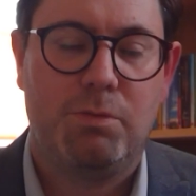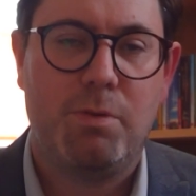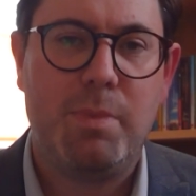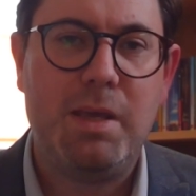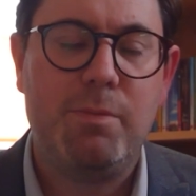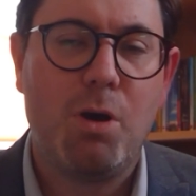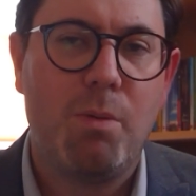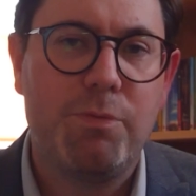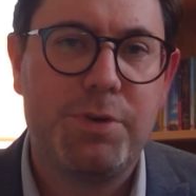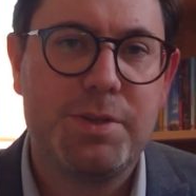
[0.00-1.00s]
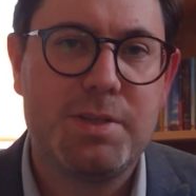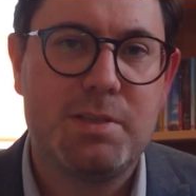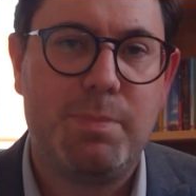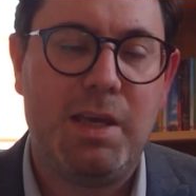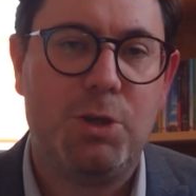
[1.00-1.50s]
For me, confidence
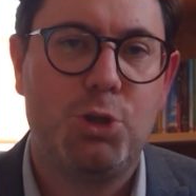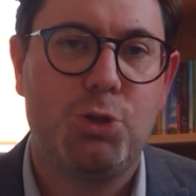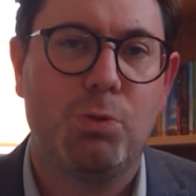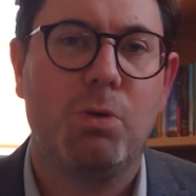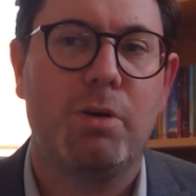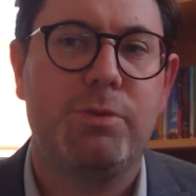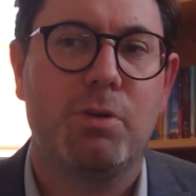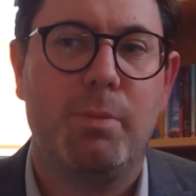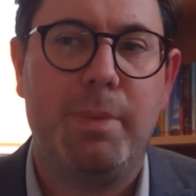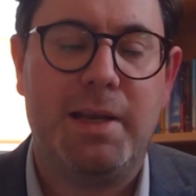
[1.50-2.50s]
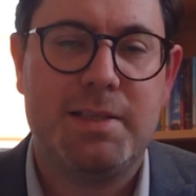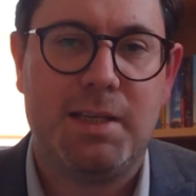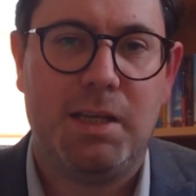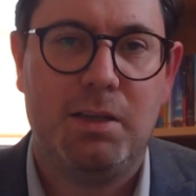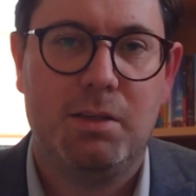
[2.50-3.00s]
is being sure of your
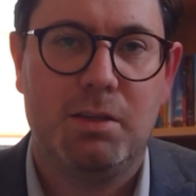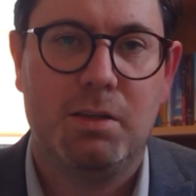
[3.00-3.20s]
ability,